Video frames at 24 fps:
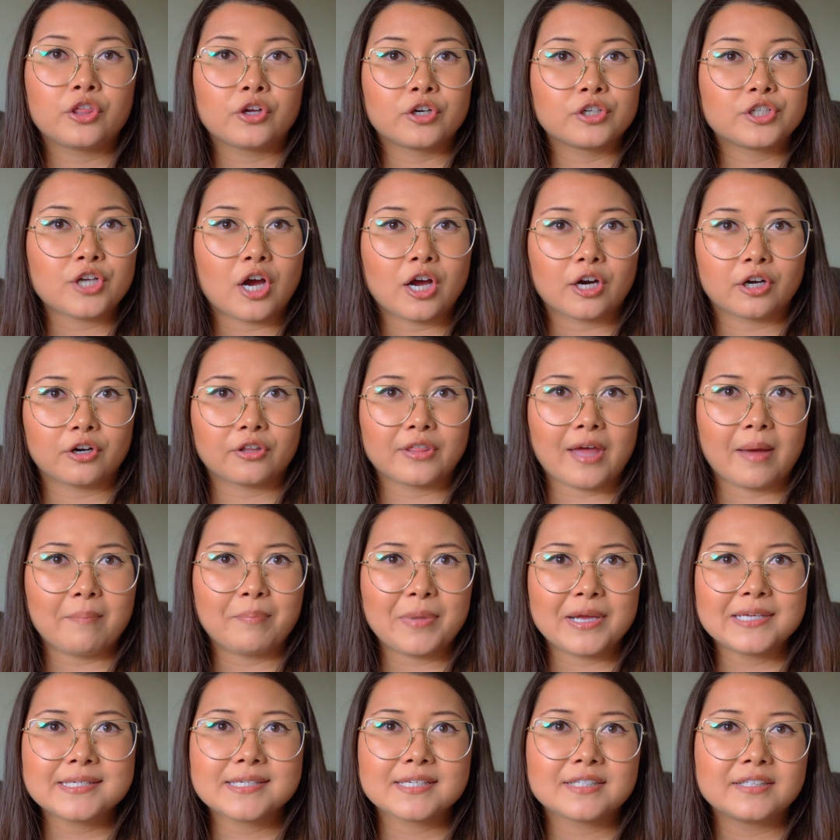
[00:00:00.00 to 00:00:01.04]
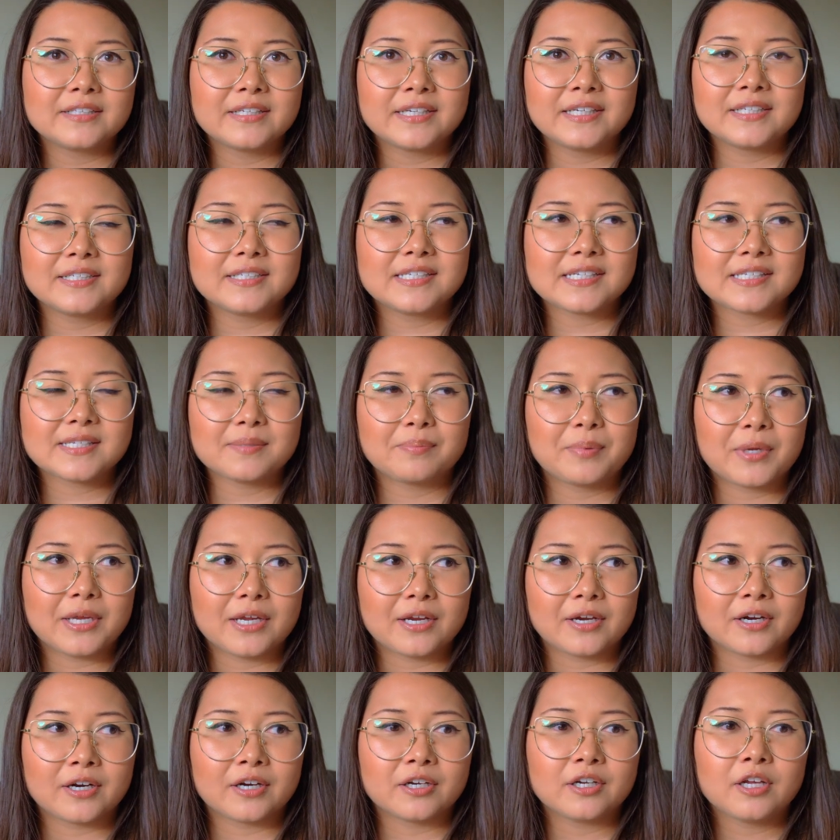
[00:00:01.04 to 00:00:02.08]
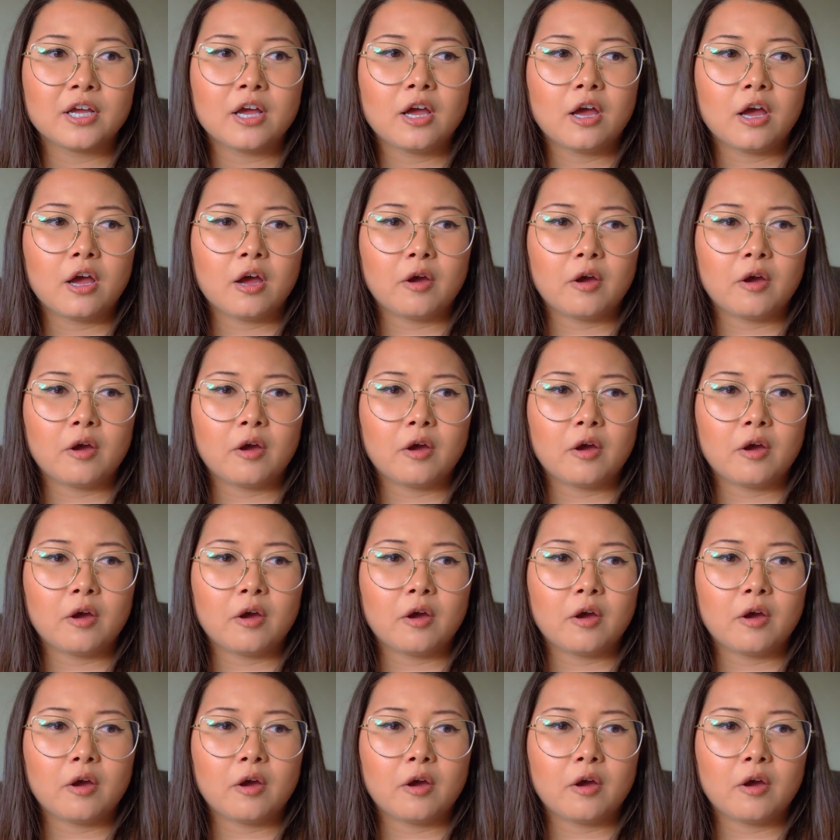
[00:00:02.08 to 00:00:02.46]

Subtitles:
their daughter that basically disappeared